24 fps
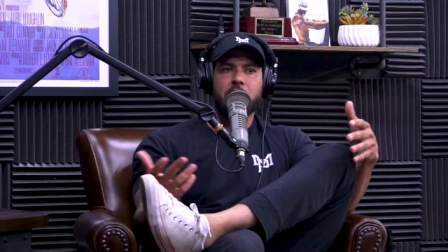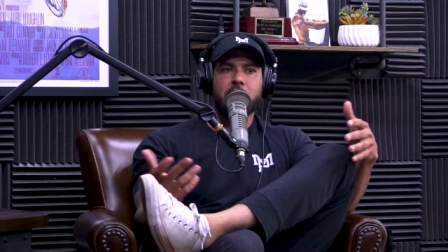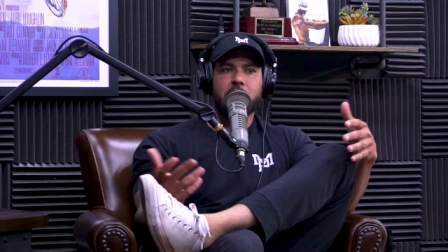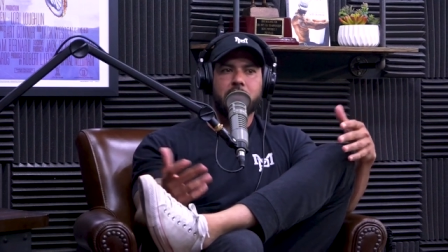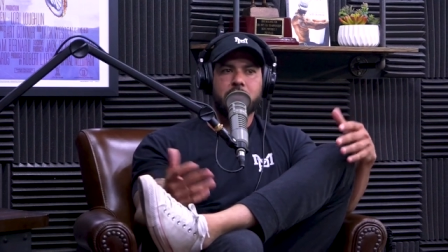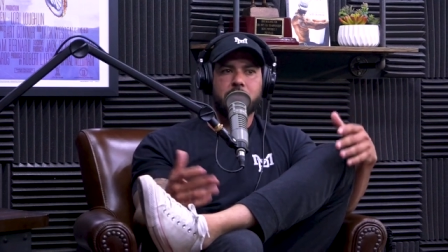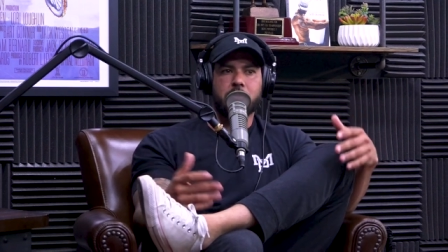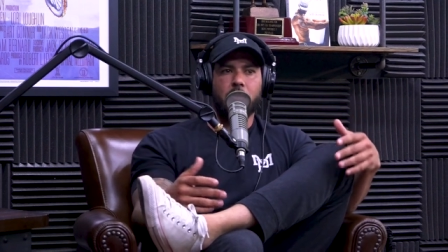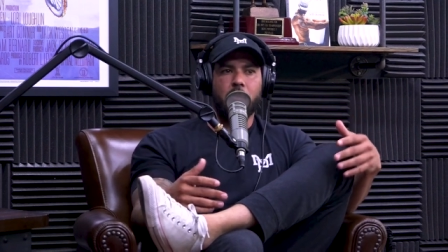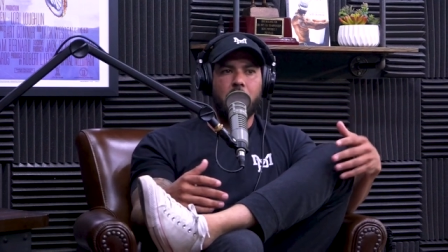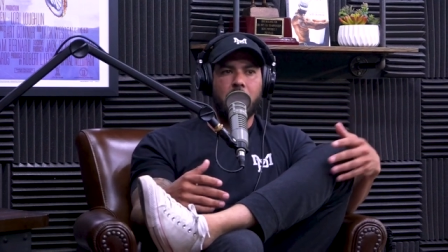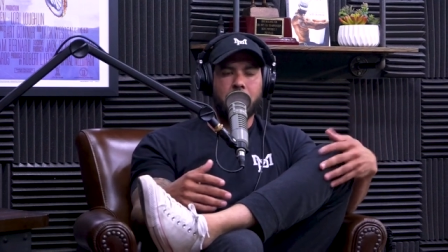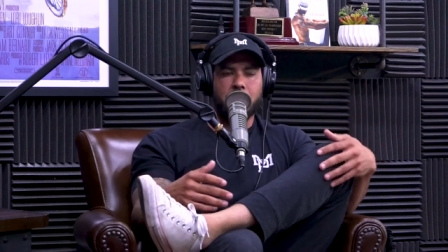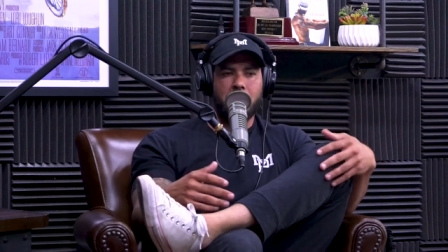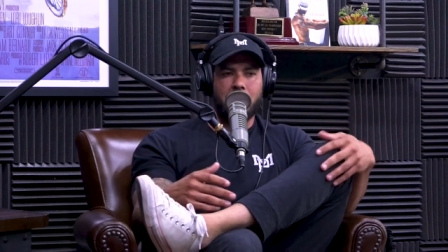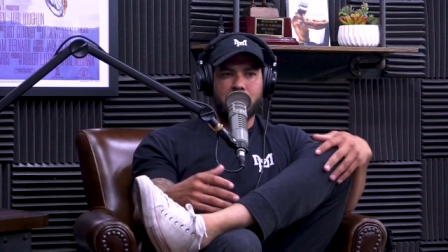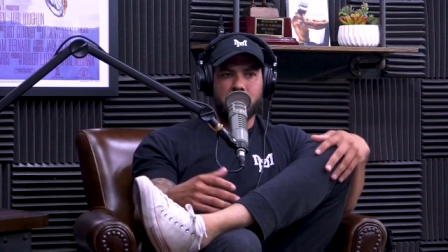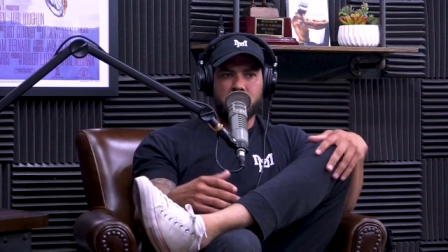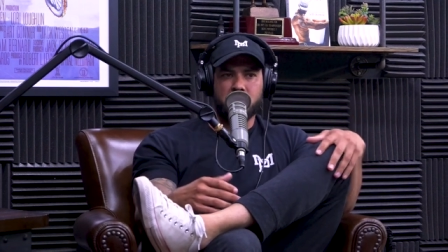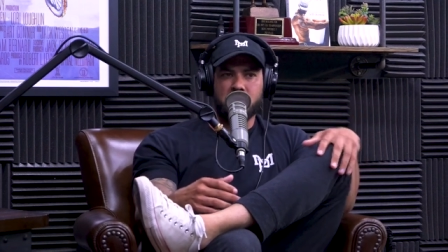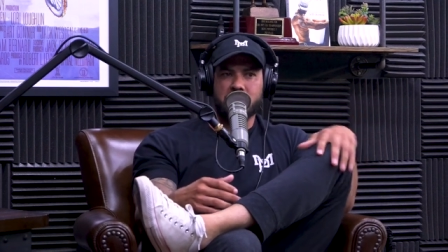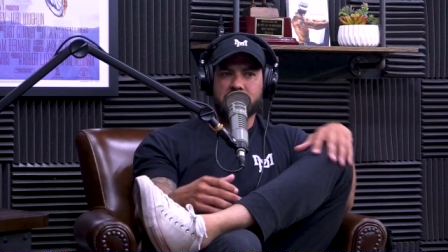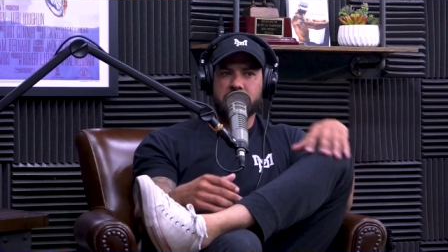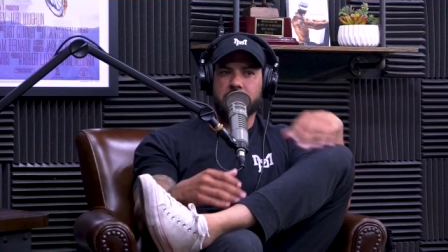So I'm,
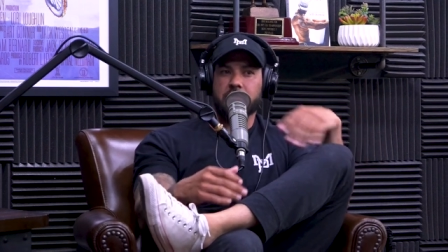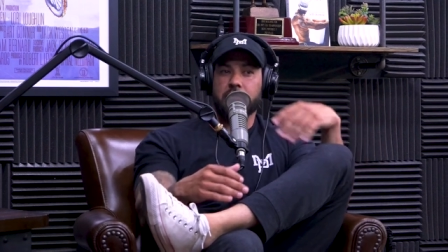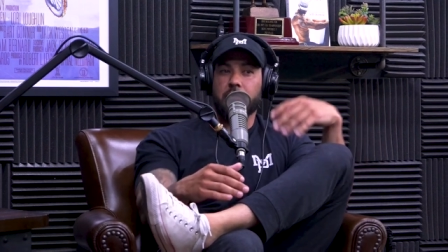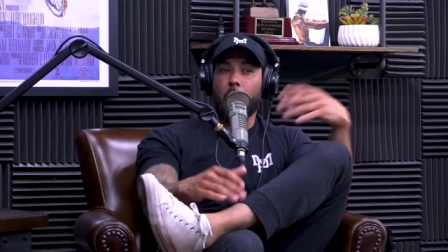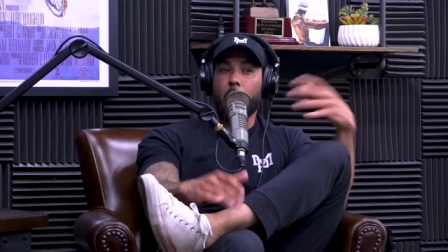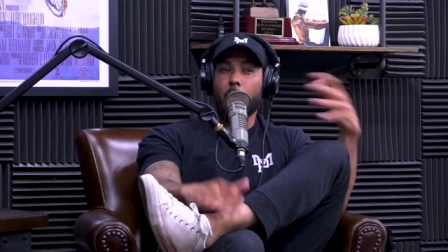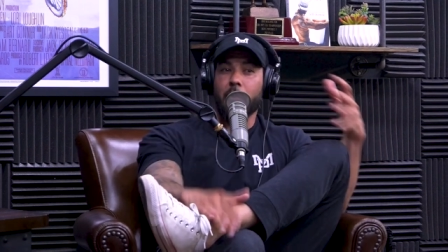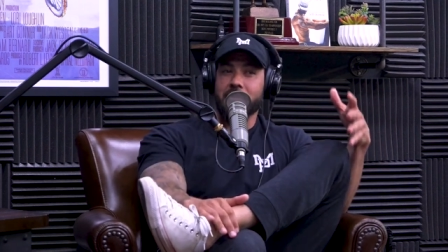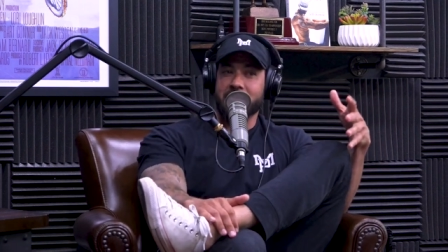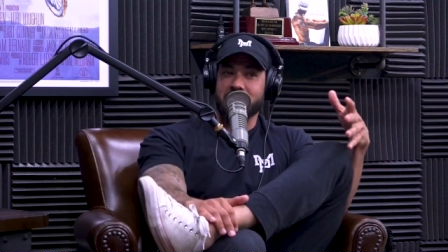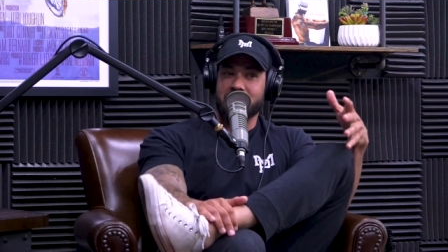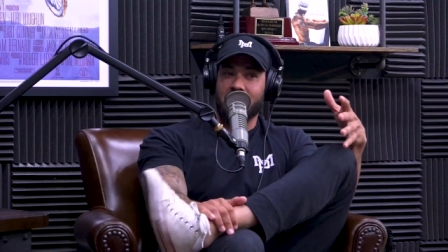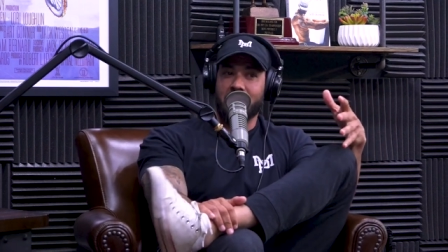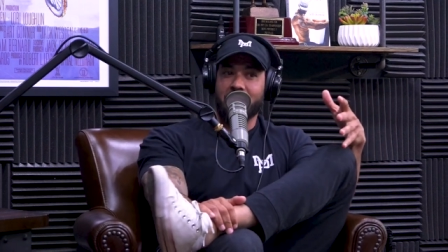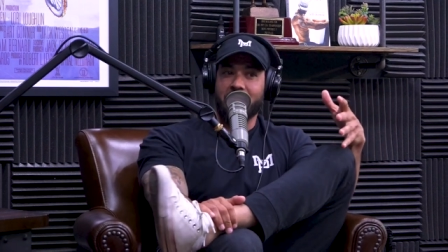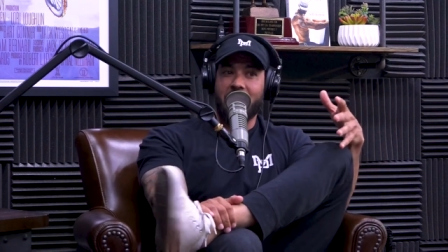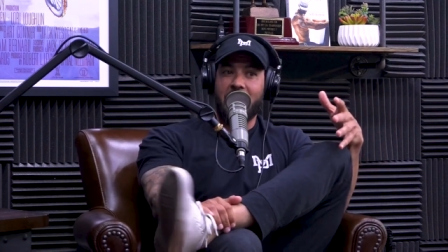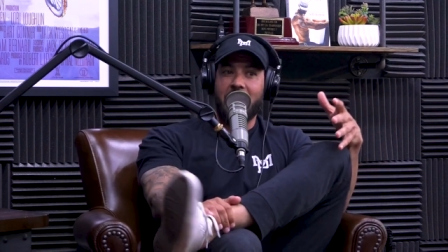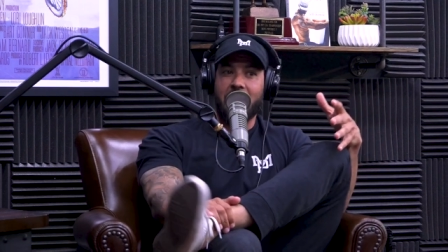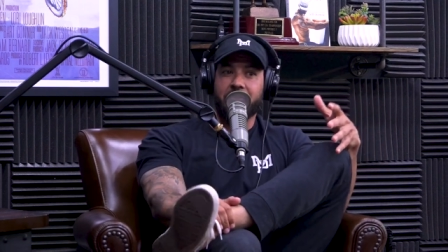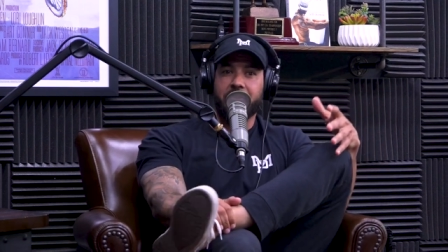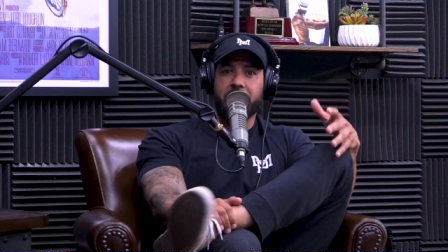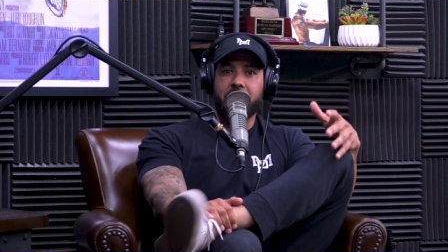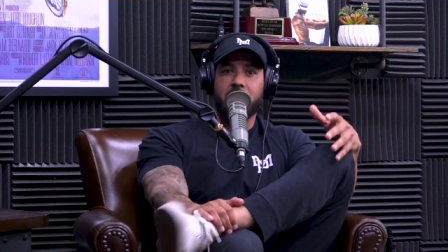I'm just throwing stuff
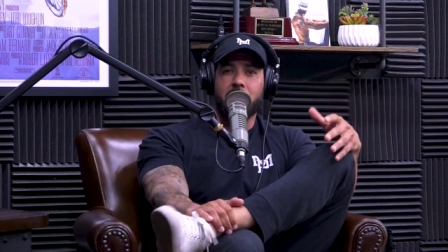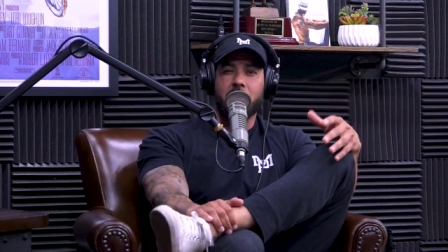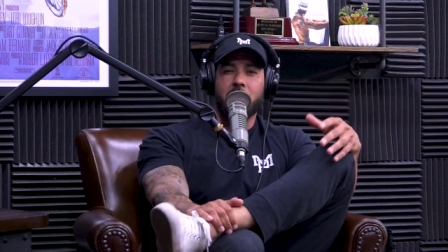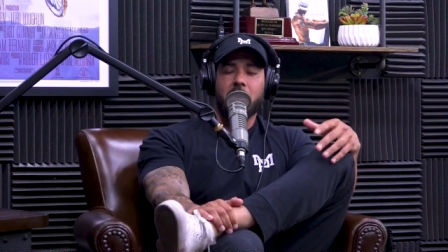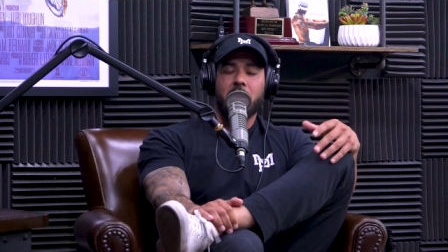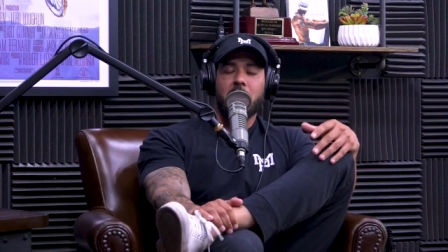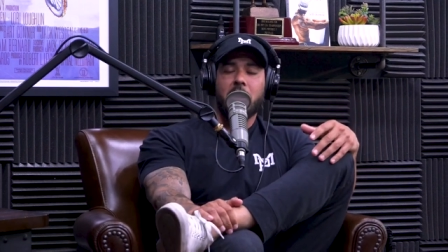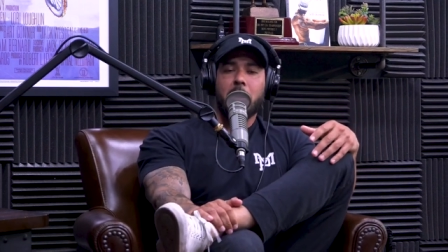out there,